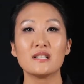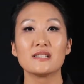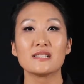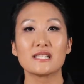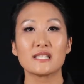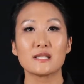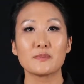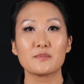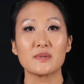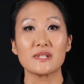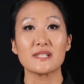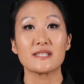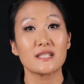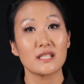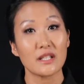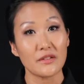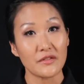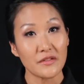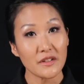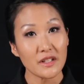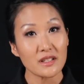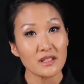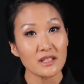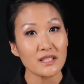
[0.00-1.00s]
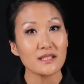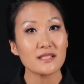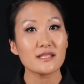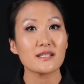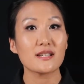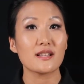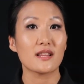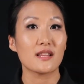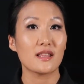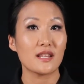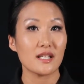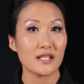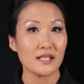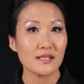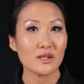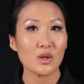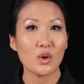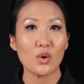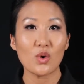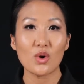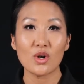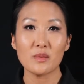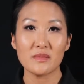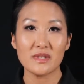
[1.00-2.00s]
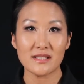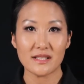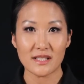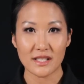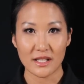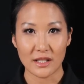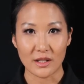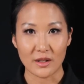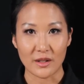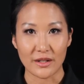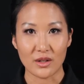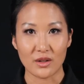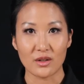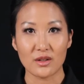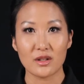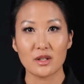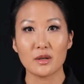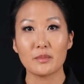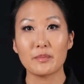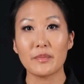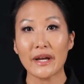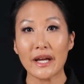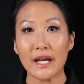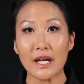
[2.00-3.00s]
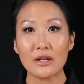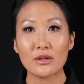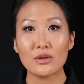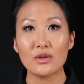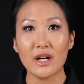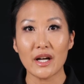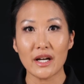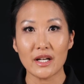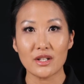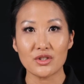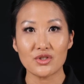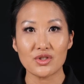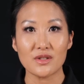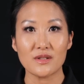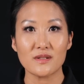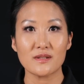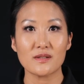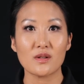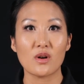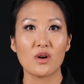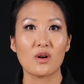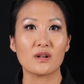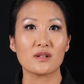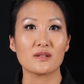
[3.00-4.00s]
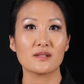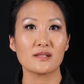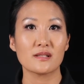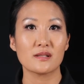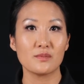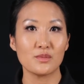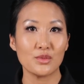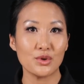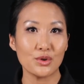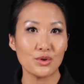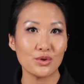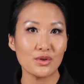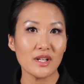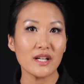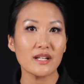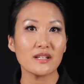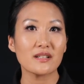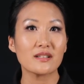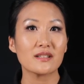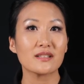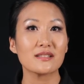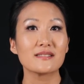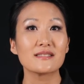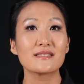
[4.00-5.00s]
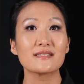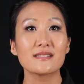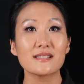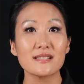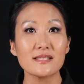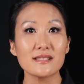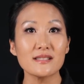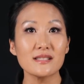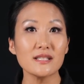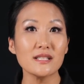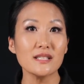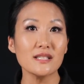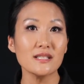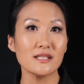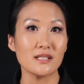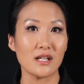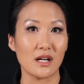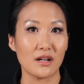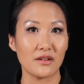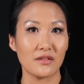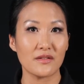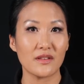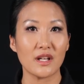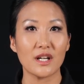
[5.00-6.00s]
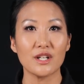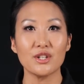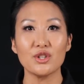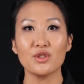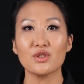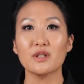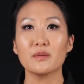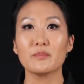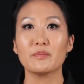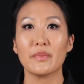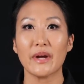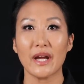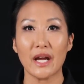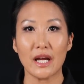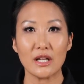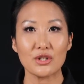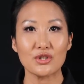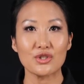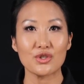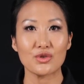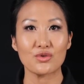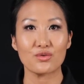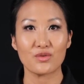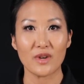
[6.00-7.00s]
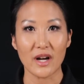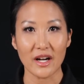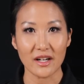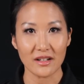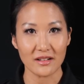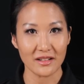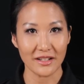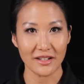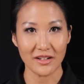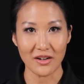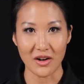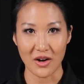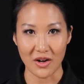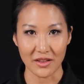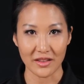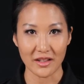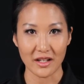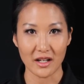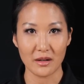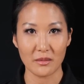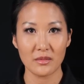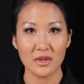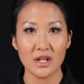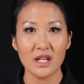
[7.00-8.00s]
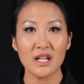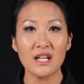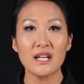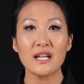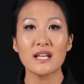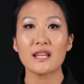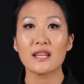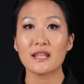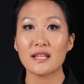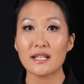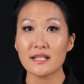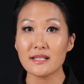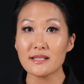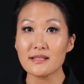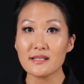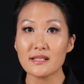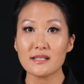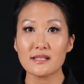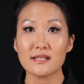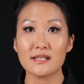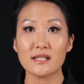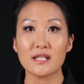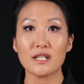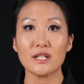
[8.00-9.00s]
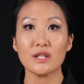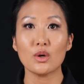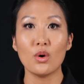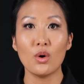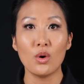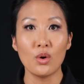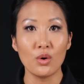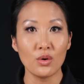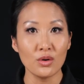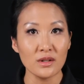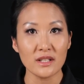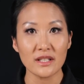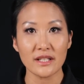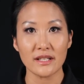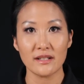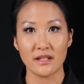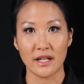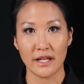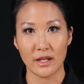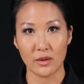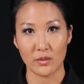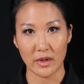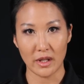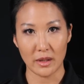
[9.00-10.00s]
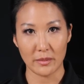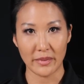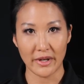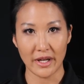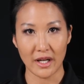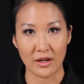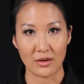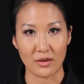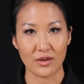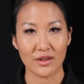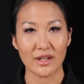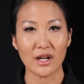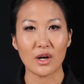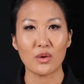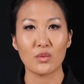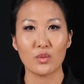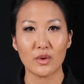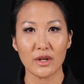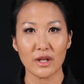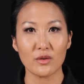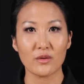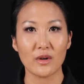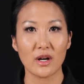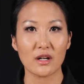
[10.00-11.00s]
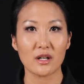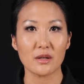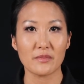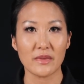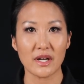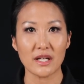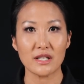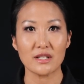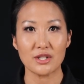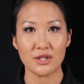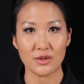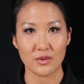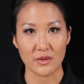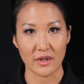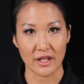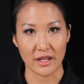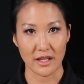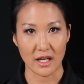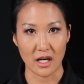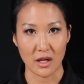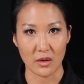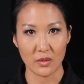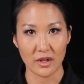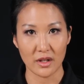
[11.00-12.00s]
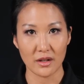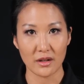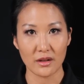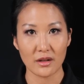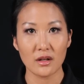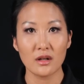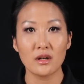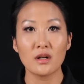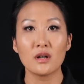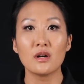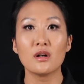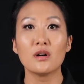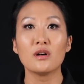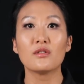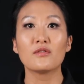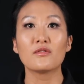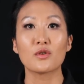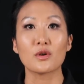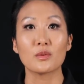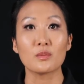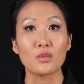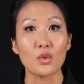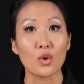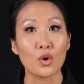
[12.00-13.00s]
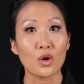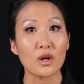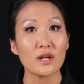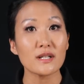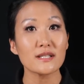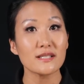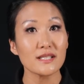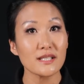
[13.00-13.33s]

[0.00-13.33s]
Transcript: Specifically to this core material, the panel edges are smooth and consistent enough that you can paint directly on them. This is the only lightweight panel that we recommend doing that with. For more